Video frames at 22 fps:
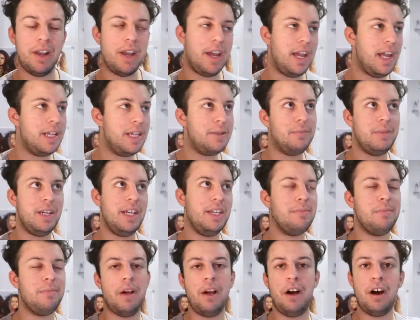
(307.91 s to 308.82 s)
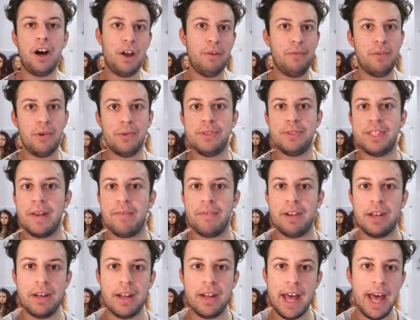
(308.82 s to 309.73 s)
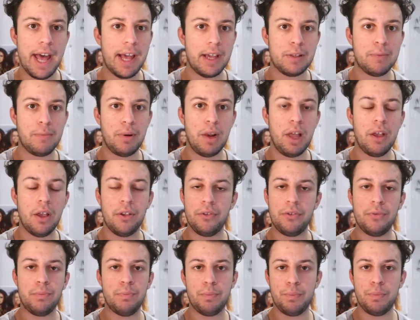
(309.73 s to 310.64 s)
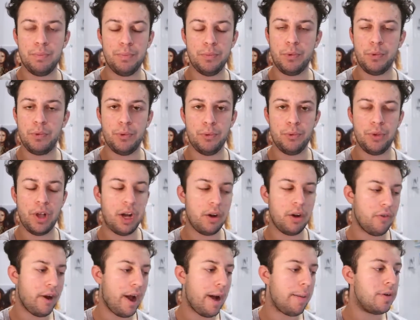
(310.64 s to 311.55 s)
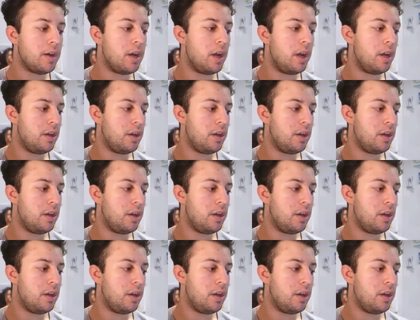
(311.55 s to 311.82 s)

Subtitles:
like here's my iPhone 7X Plus and all that crap.